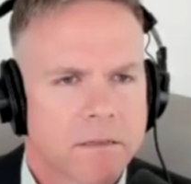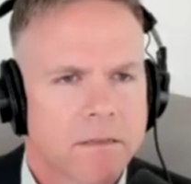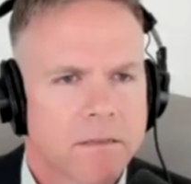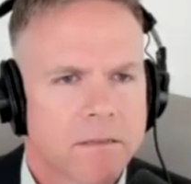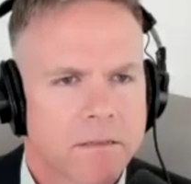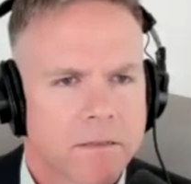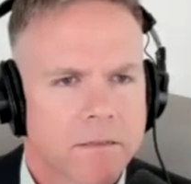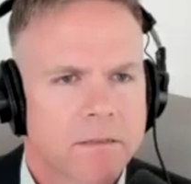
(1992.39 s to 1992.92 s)

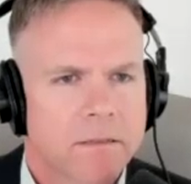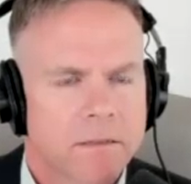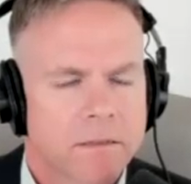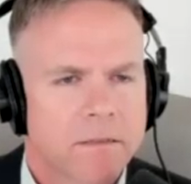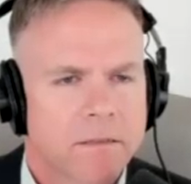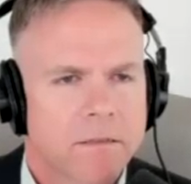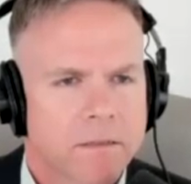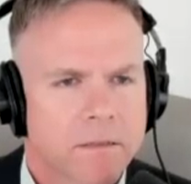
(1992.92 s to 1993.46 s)

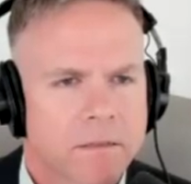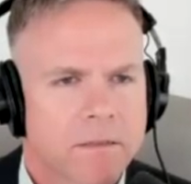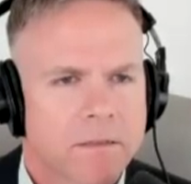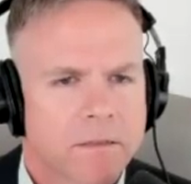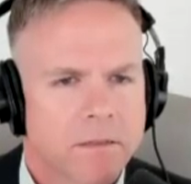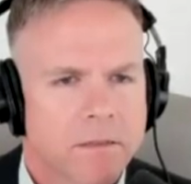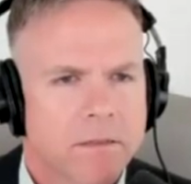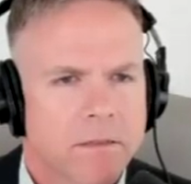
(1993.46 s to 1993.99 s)

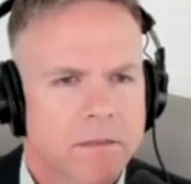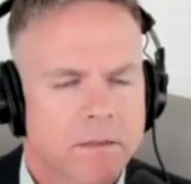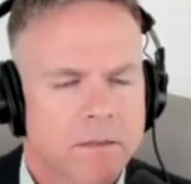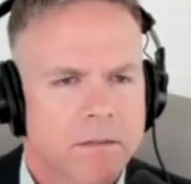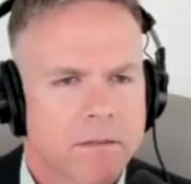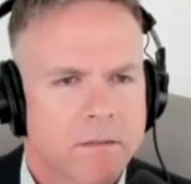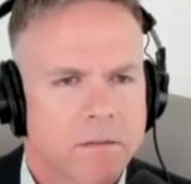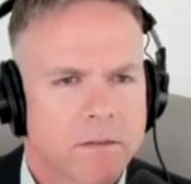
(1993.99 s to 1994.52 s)

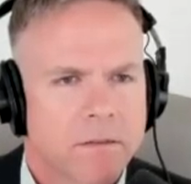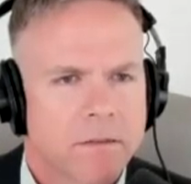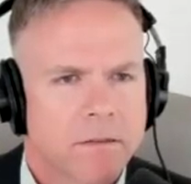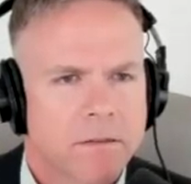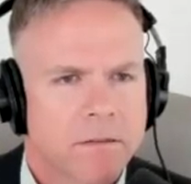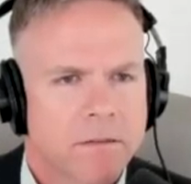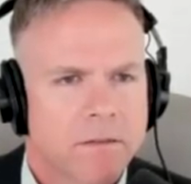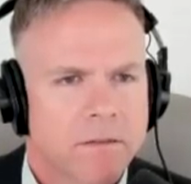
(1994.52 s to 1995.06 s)

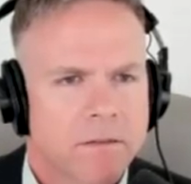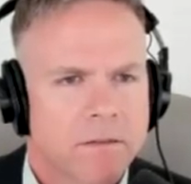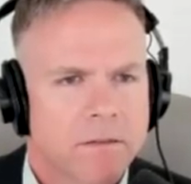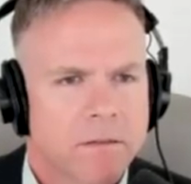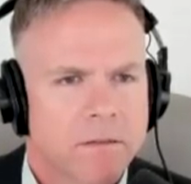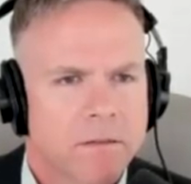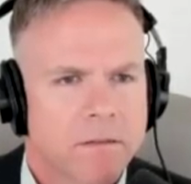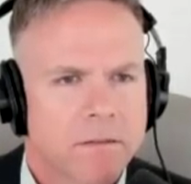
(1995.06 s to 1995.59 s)

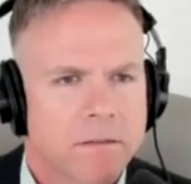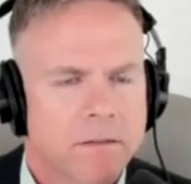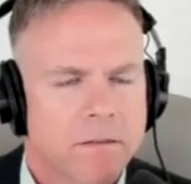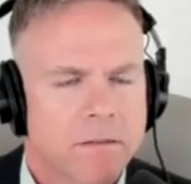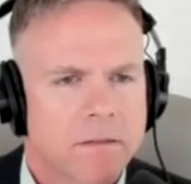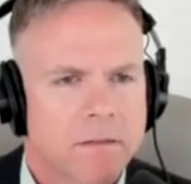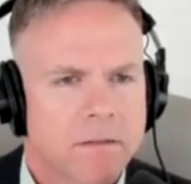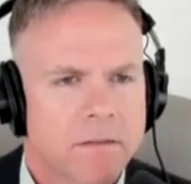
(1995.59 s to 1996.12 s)

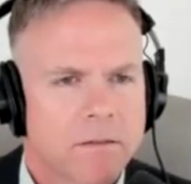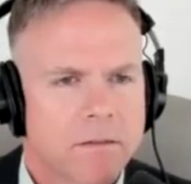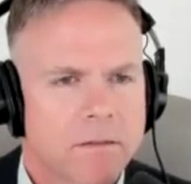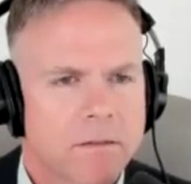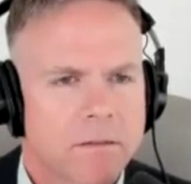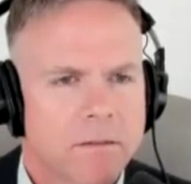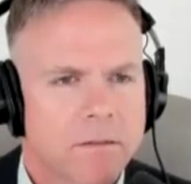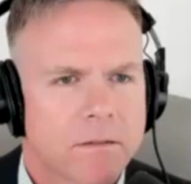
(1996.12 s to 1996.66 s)

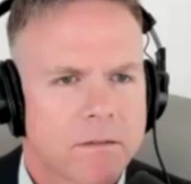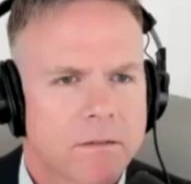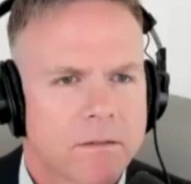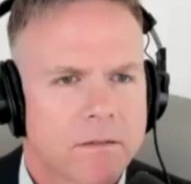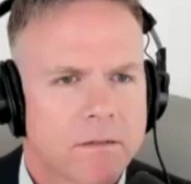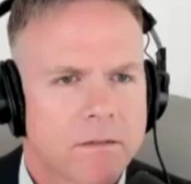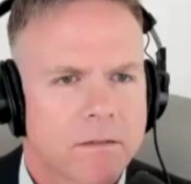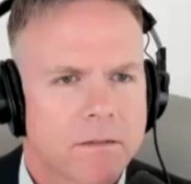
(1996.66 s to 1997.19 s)

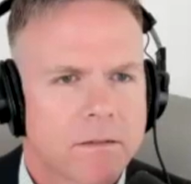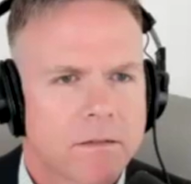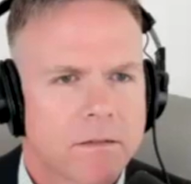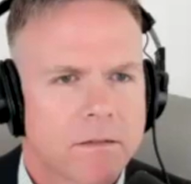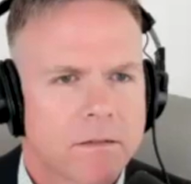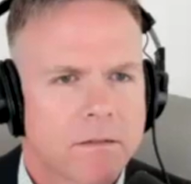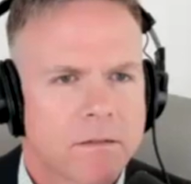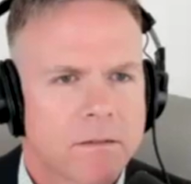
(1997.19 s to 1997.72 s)

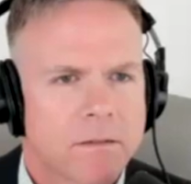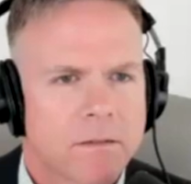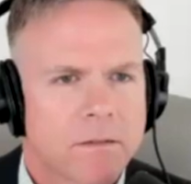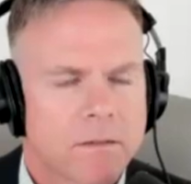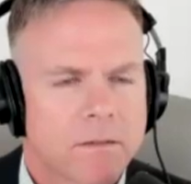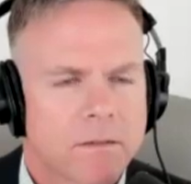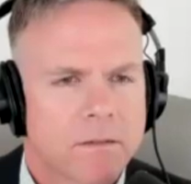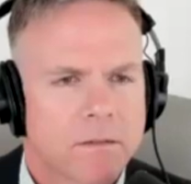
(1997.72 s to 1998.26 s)

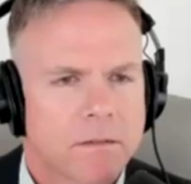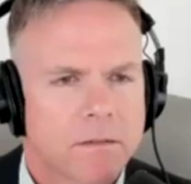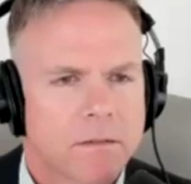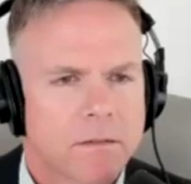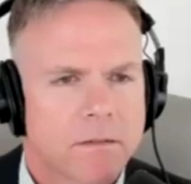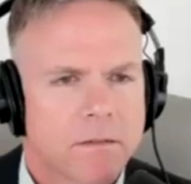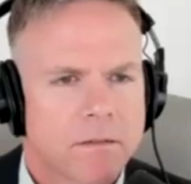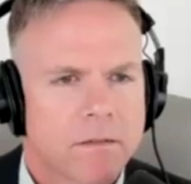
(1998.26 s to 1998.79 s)

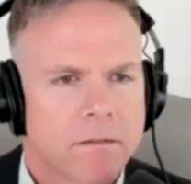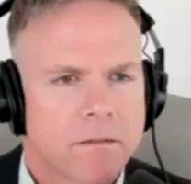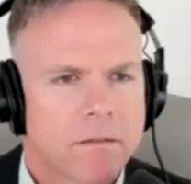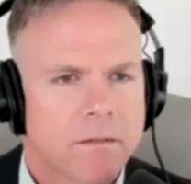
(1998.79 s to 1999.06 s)
(silent)